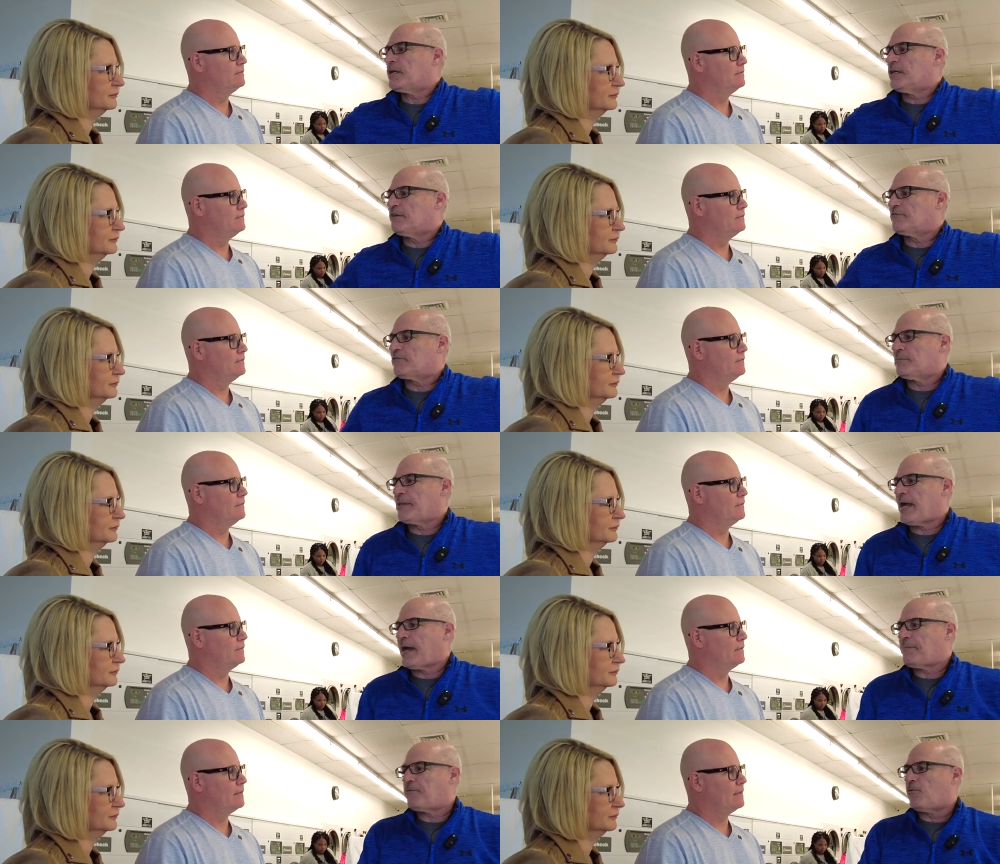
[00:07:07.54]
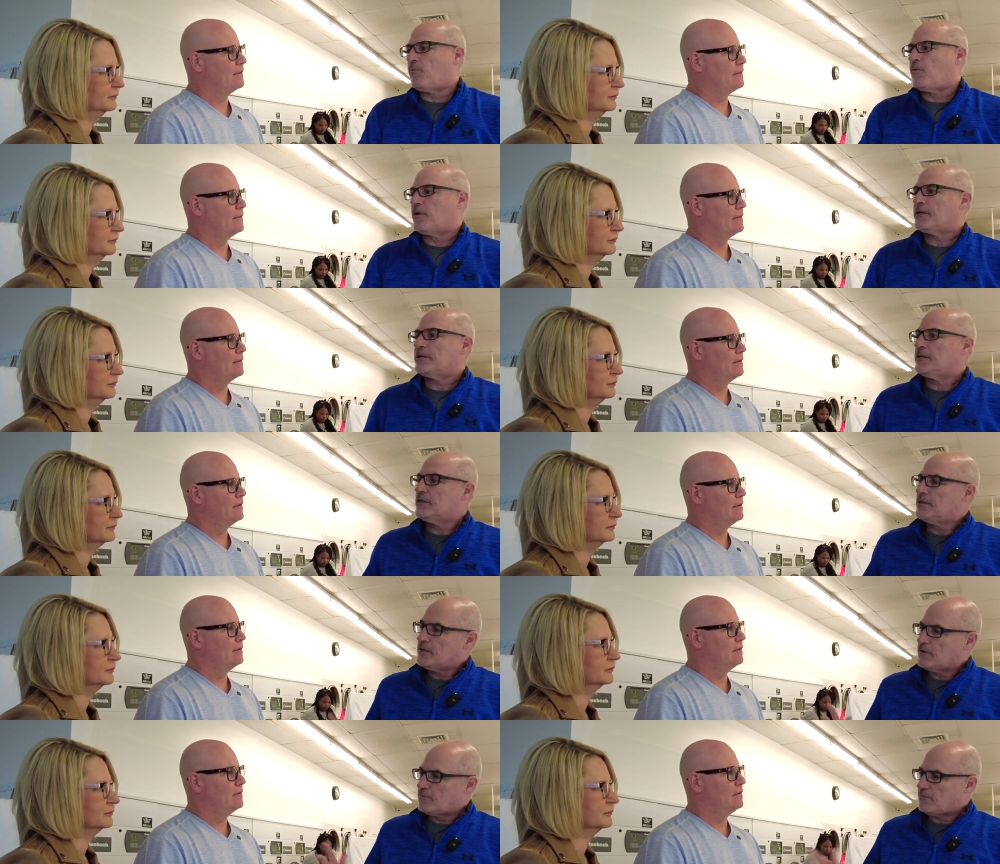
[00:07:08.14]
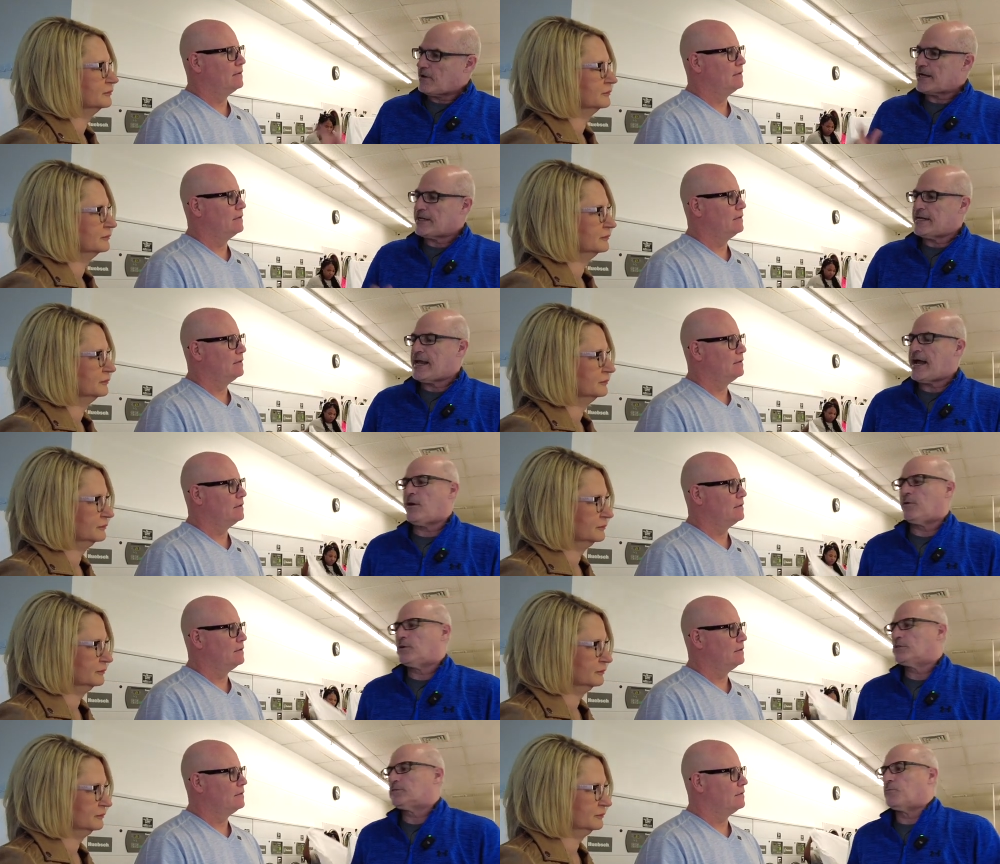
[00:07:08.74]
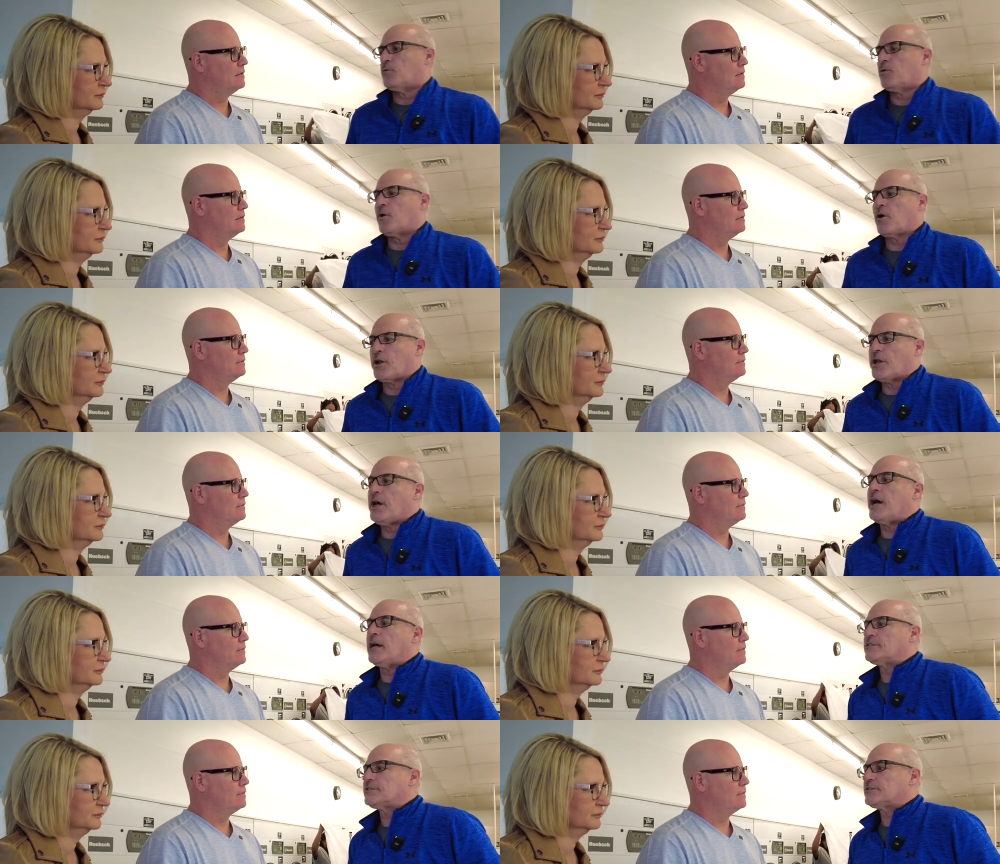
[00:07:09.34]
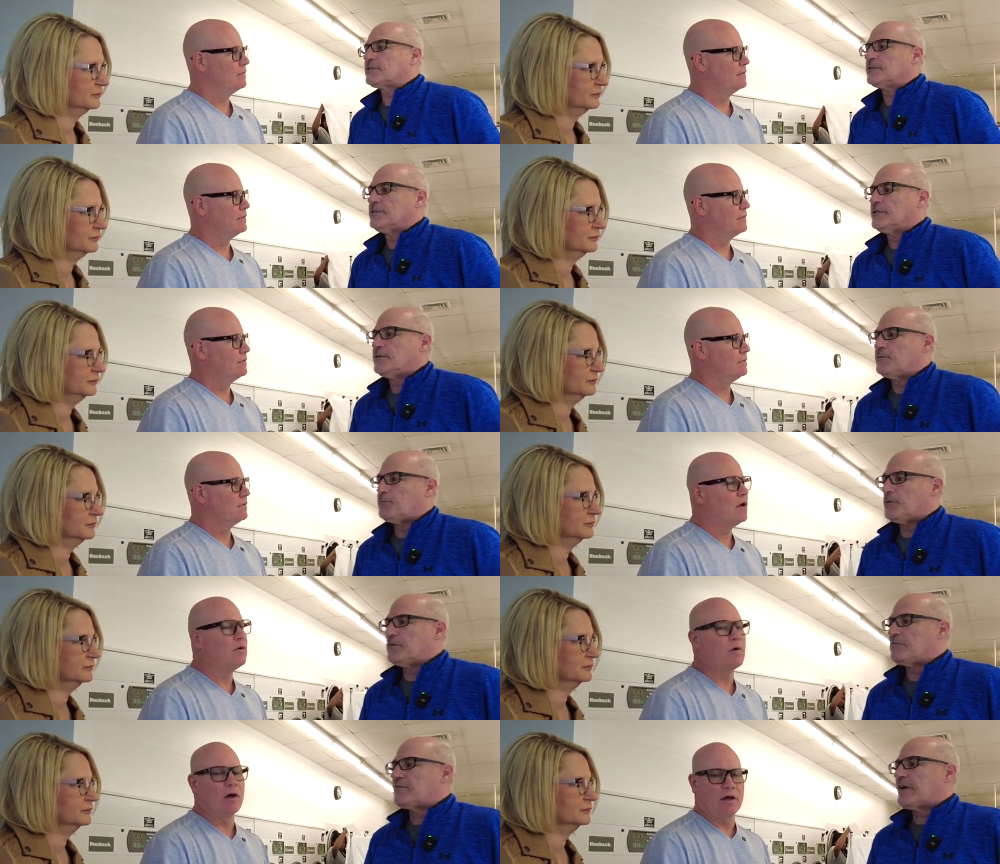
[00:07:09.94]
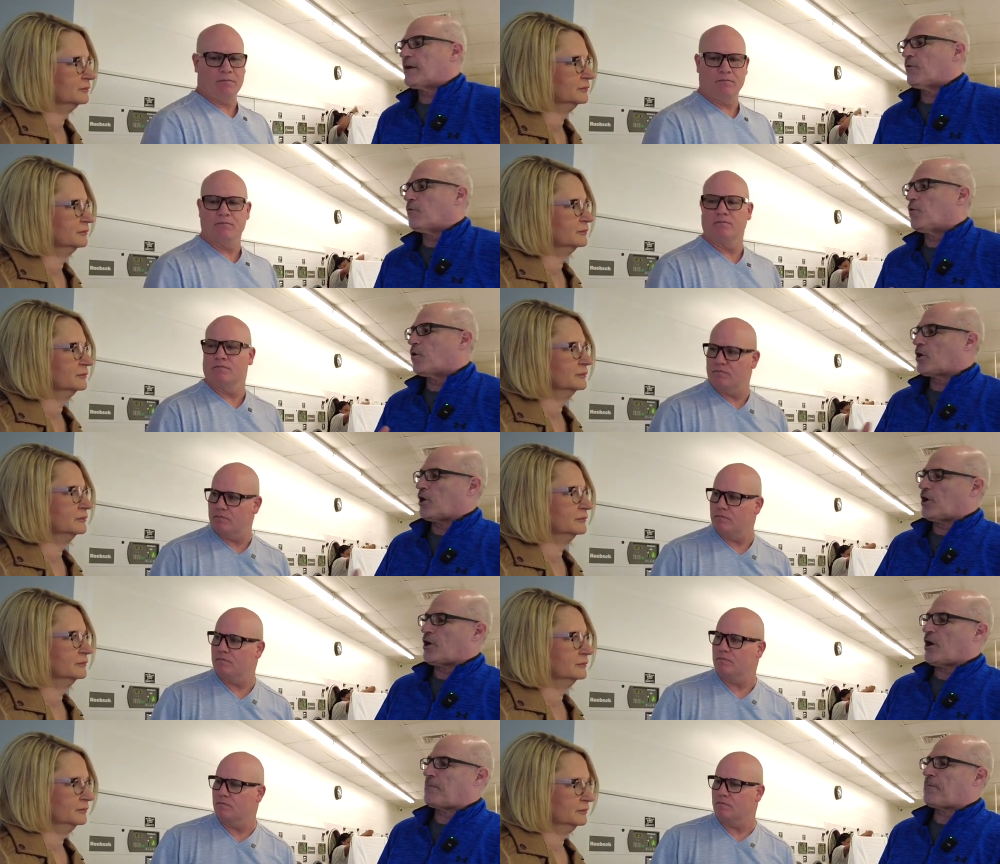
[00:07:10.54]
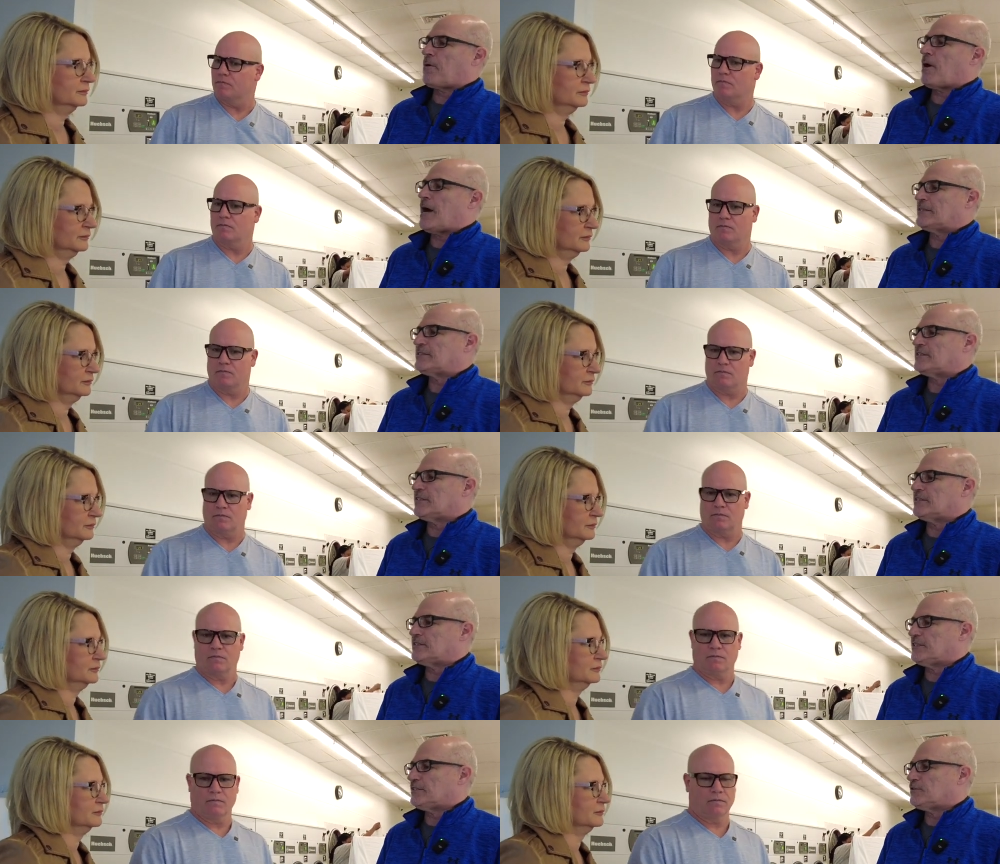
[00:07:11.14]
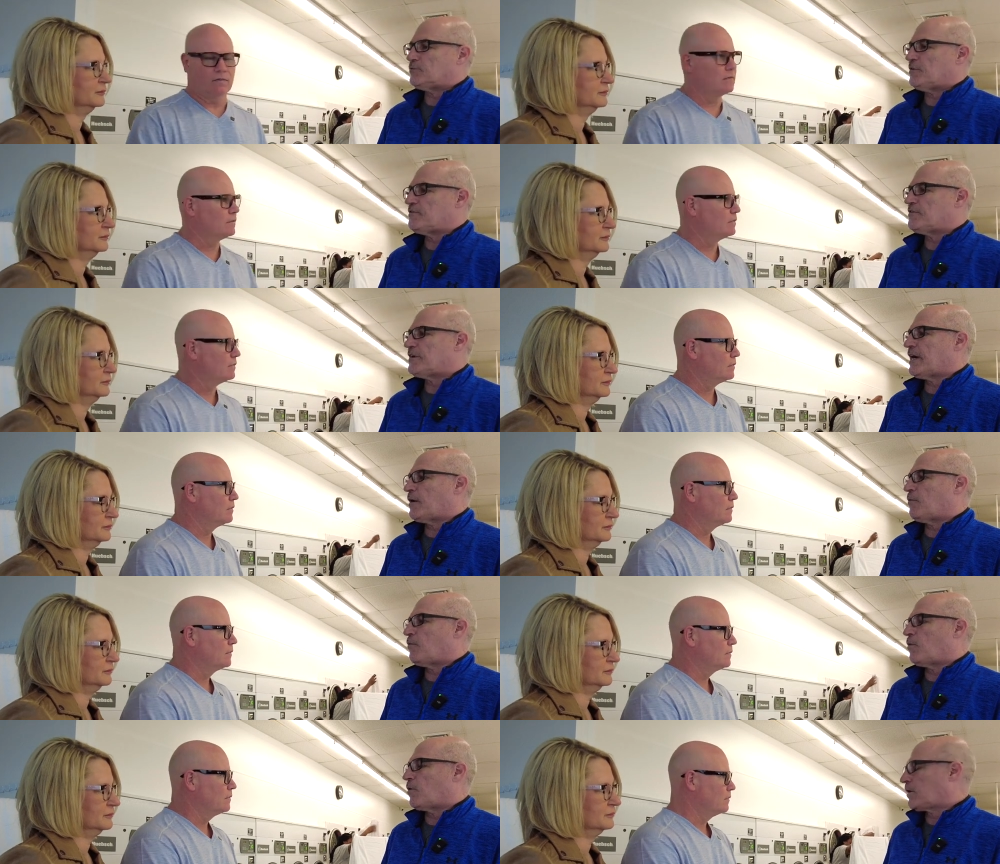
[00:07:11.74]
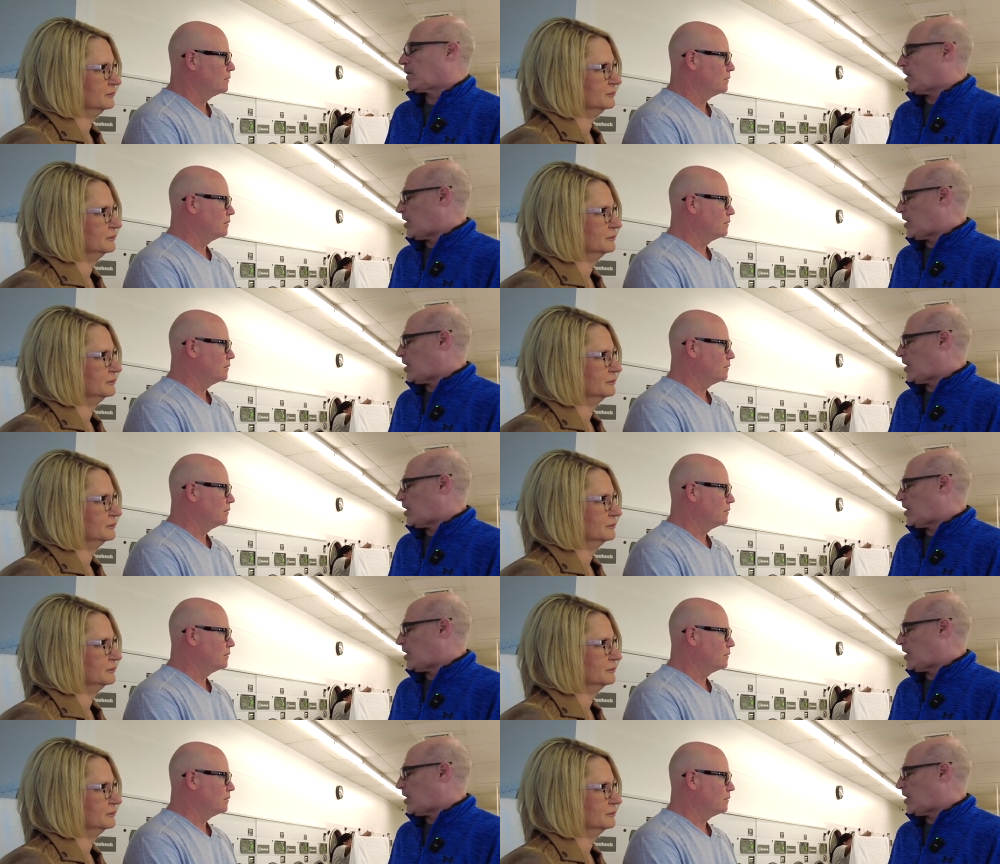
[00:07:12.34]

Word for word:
Speaker 1: it, and from that point, right now it's more on us. We've okay. got to work on our processes. We've got to work